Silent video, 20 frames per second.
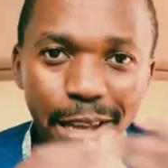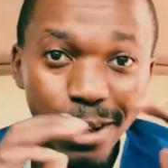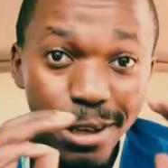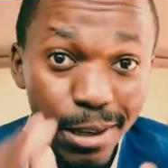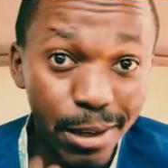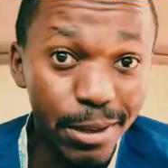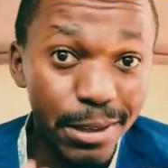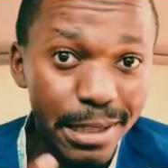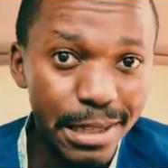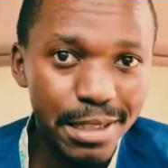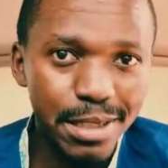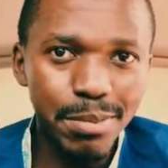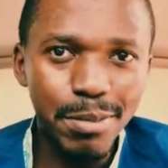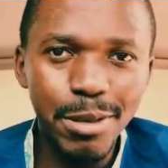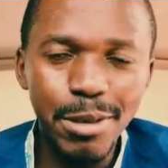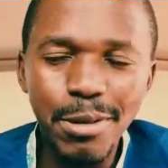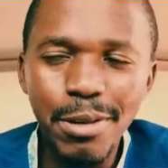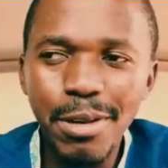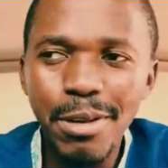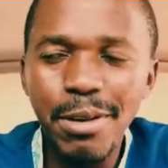A lot has
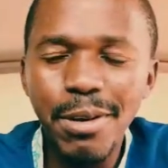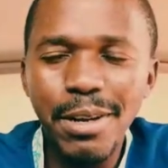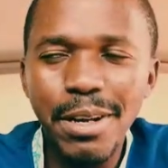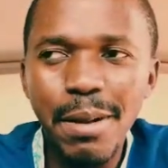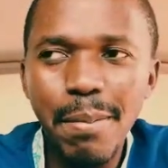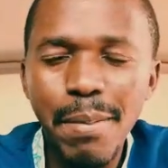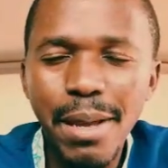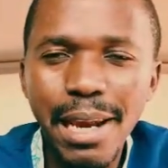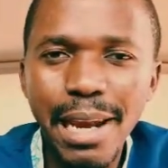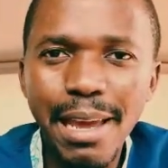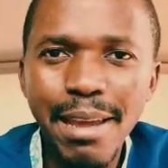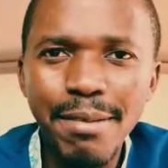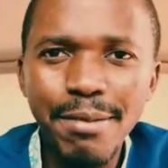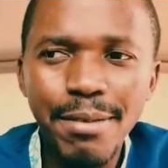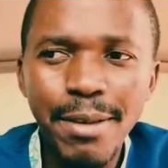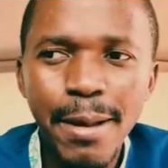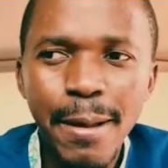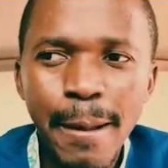been going on in my life.